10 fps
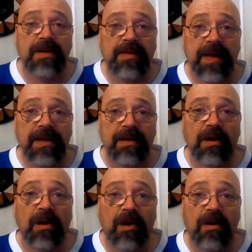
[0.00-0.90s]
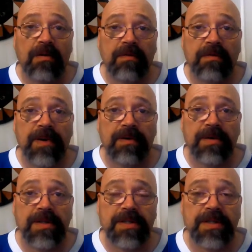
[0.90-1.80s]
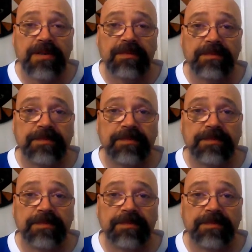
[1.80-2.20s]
Thank all veterans.